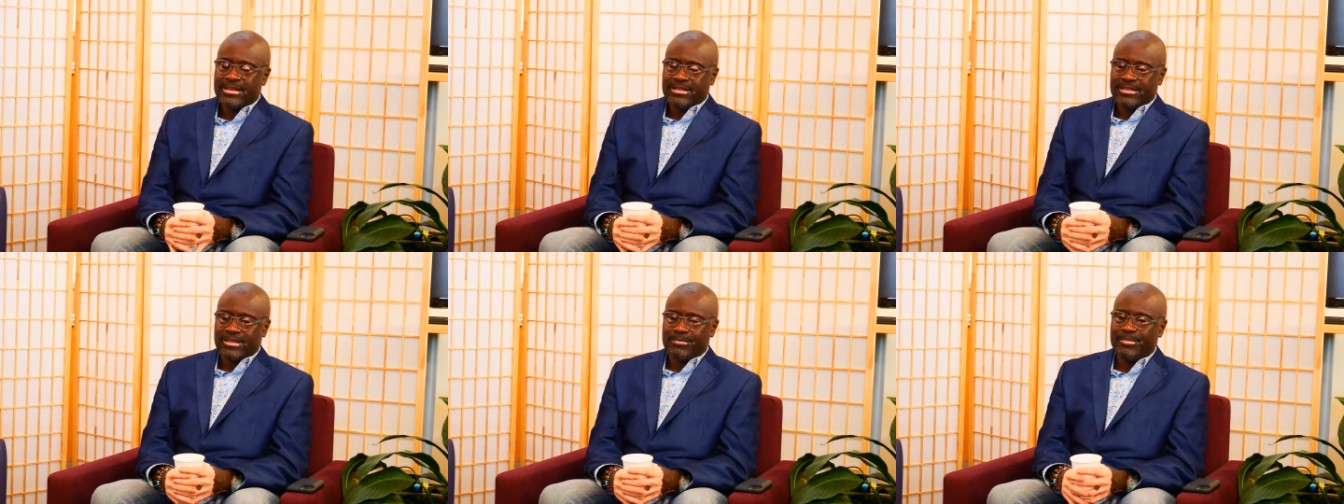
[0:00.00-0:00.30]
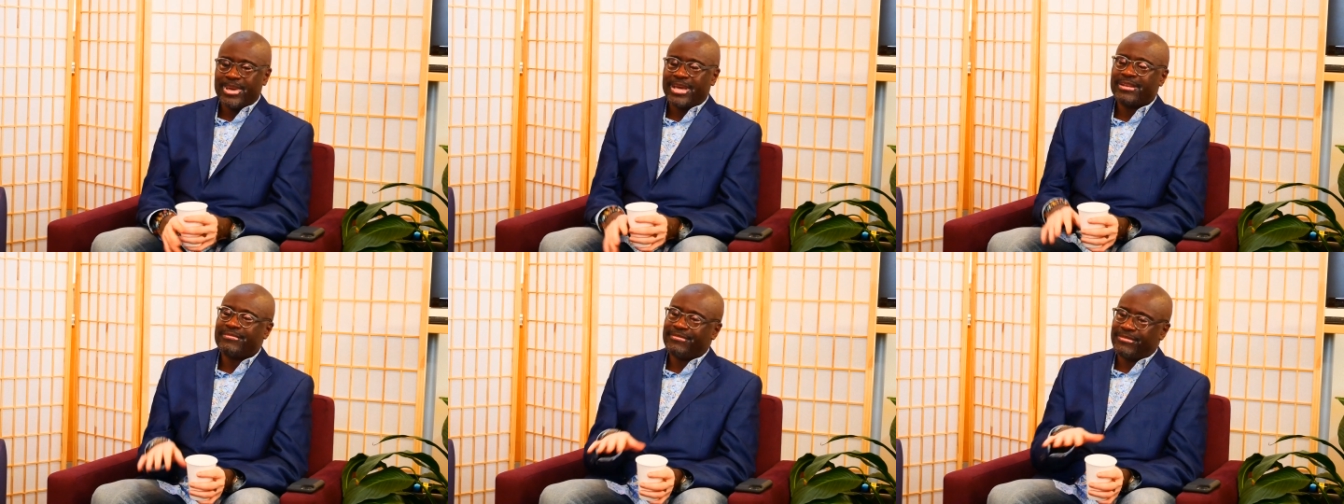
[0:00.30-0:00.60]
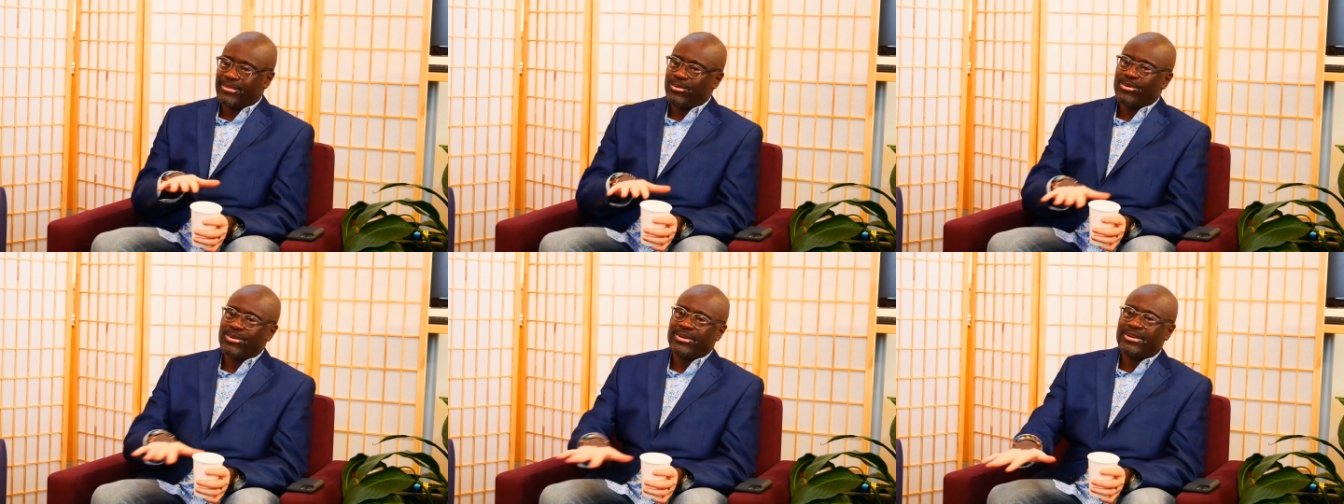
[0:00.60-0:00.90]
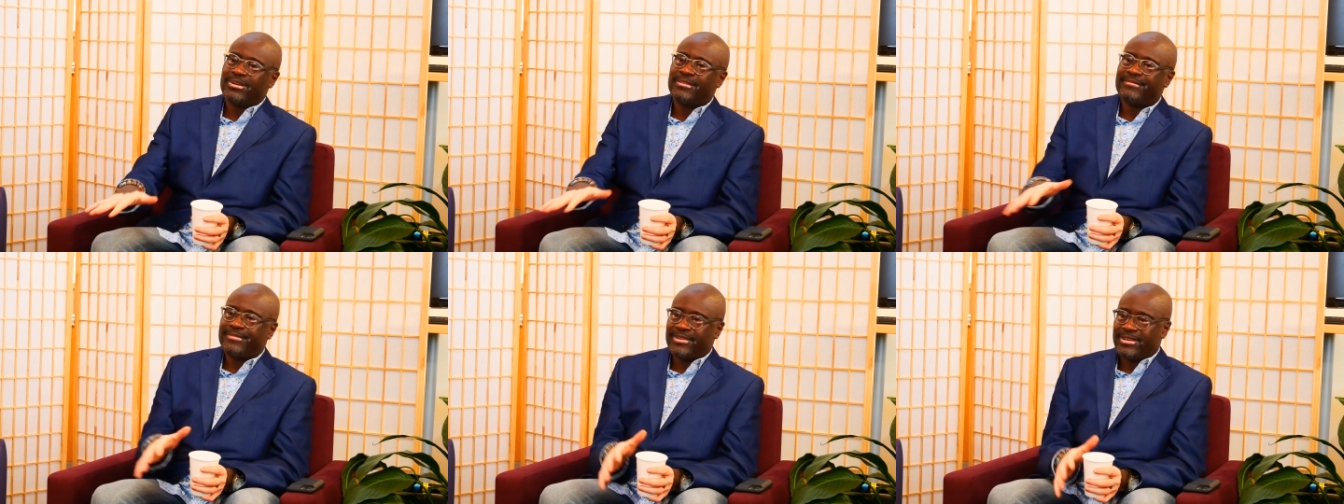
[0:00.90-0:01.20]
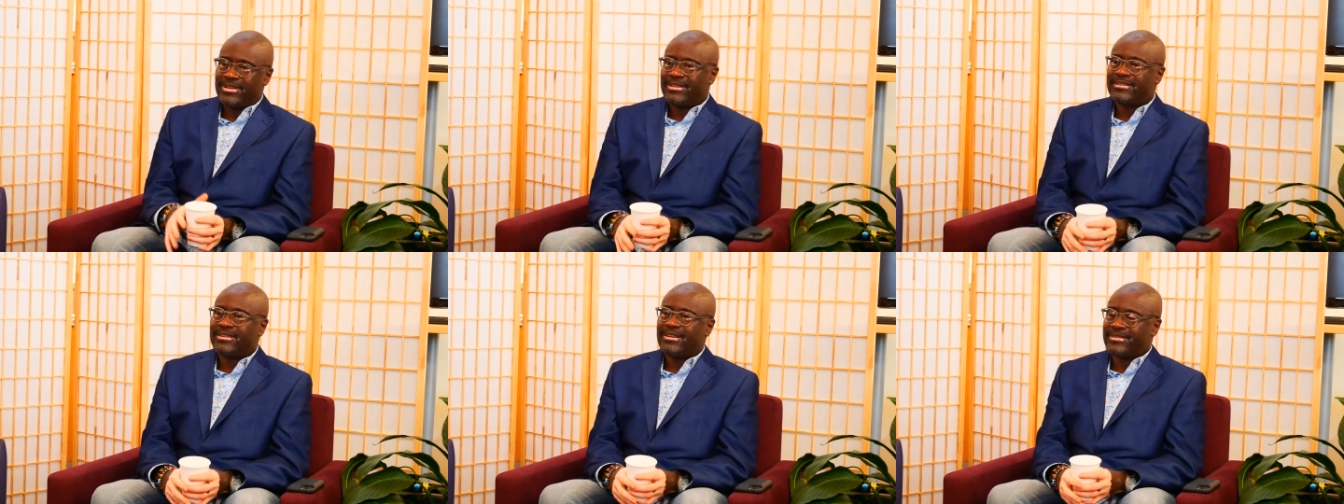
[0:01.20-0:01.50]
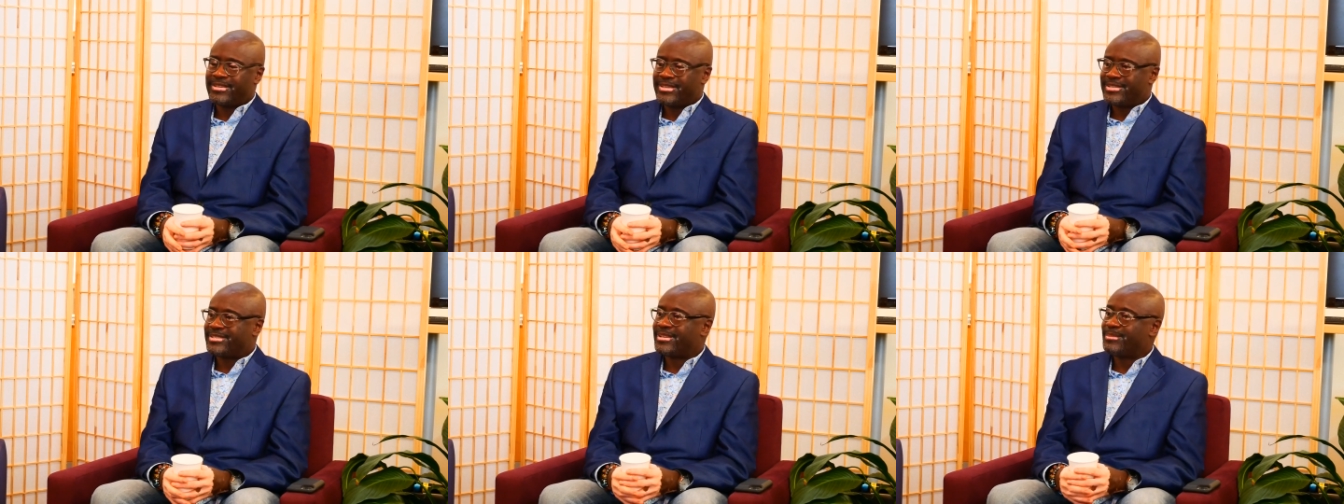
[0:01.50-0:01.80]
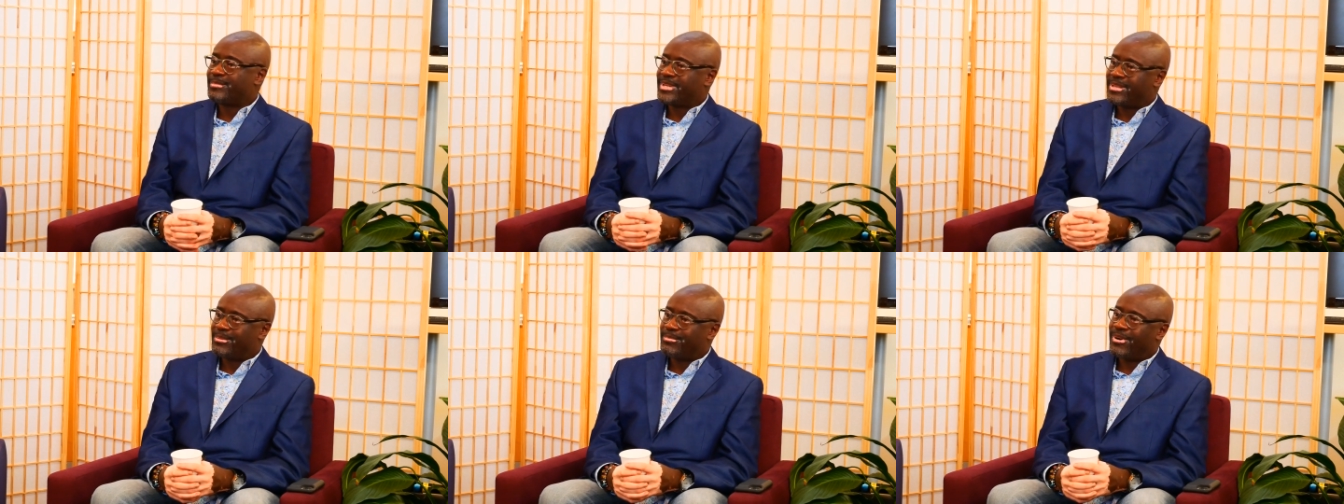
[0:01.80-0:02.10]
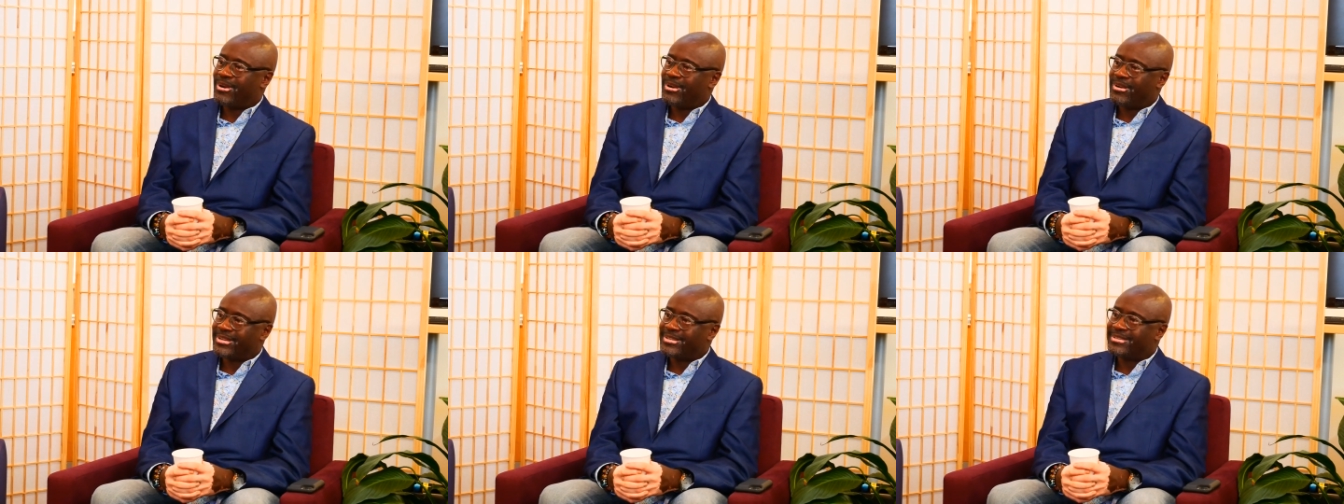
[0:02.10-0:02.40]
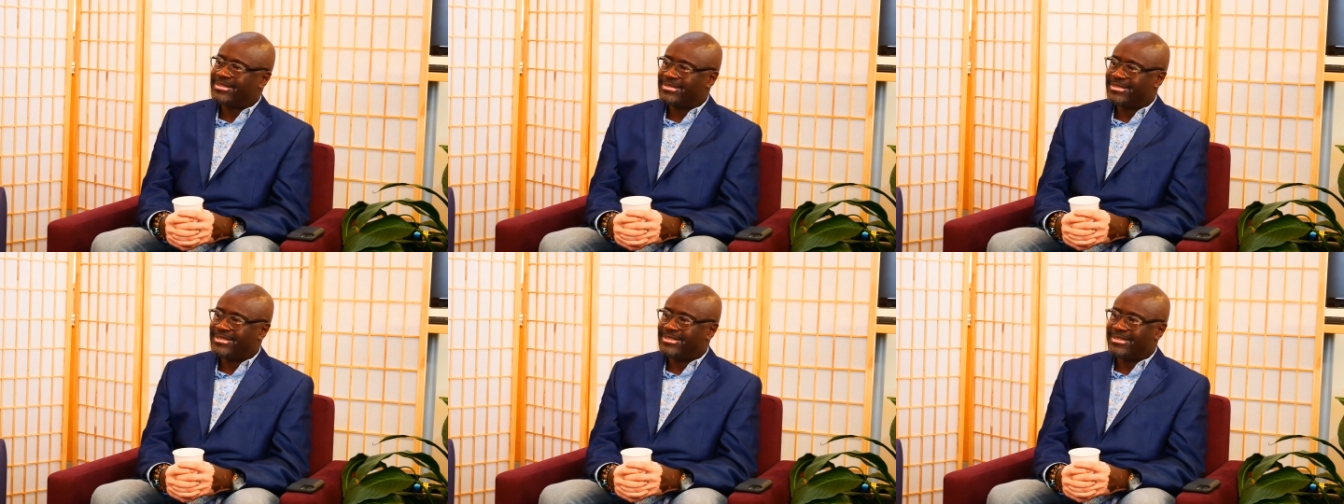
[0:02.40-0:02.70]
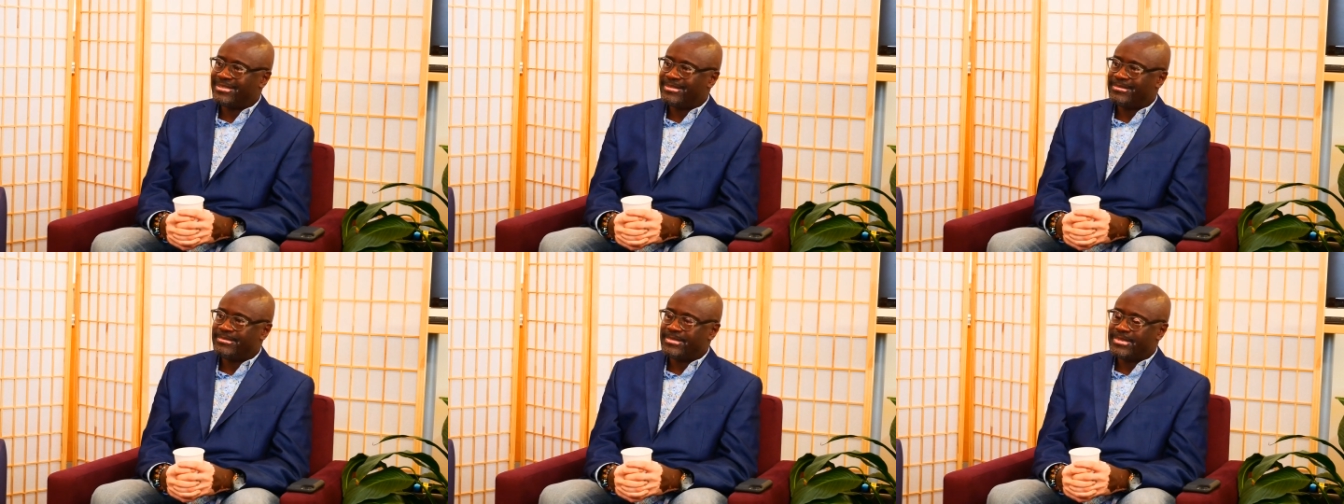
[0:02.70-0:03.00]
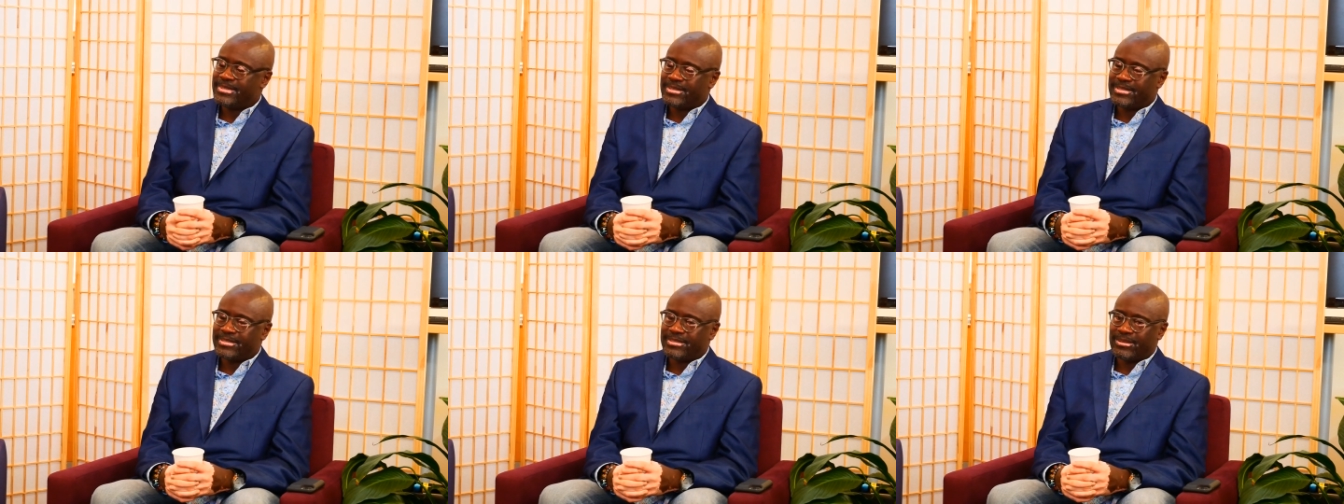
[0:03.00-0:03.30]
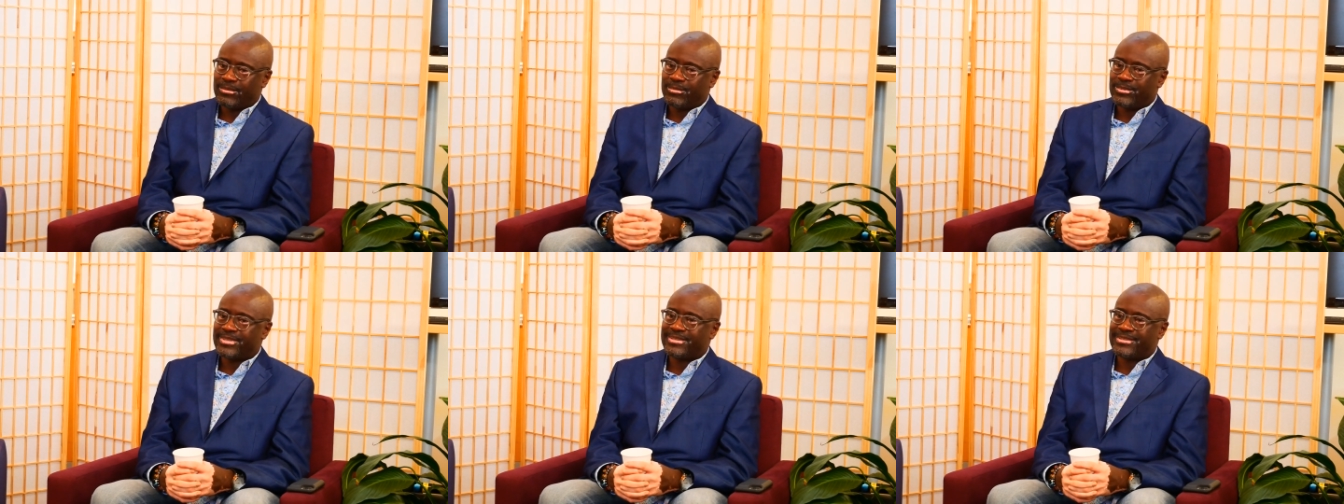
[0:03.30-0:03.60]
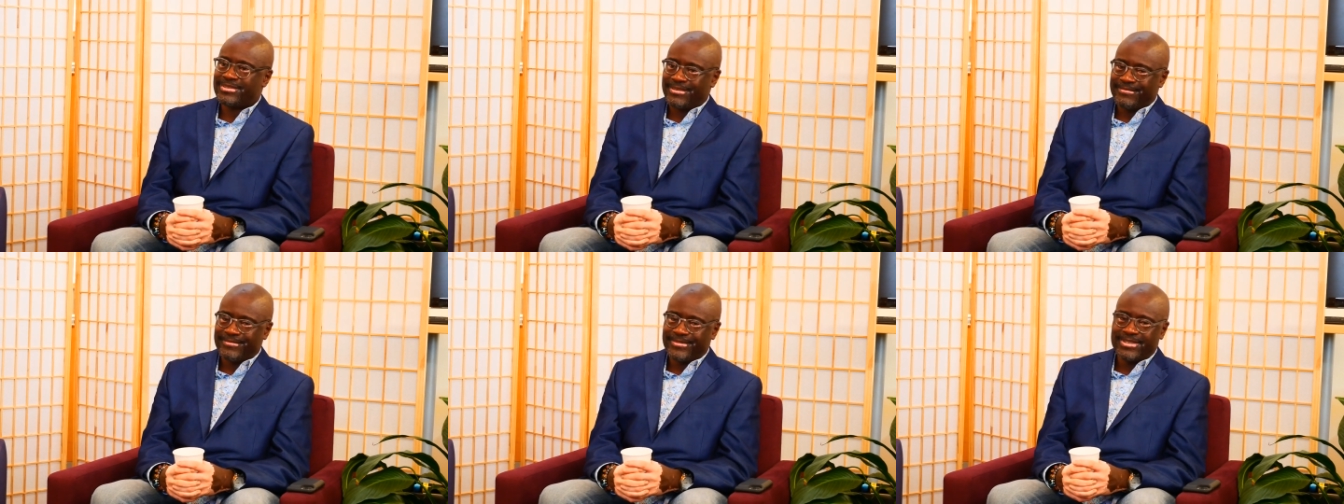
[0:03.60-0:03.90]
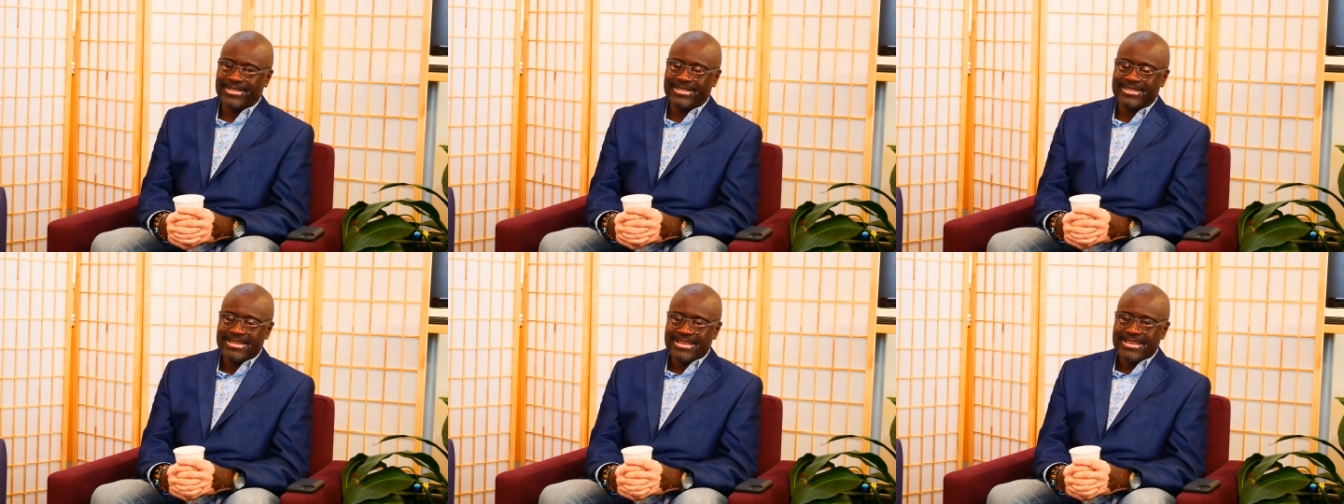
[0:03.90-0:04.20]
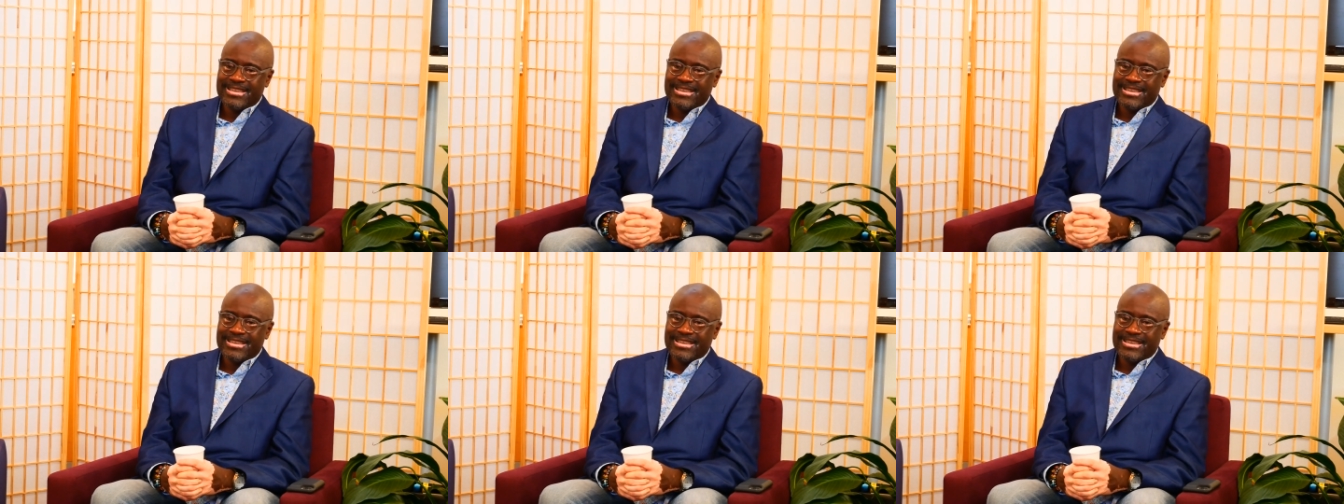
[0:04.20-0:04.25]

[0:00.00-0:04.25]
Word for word: the bed floor of uh, Yosemite Park, uh, mm. so with the symphony.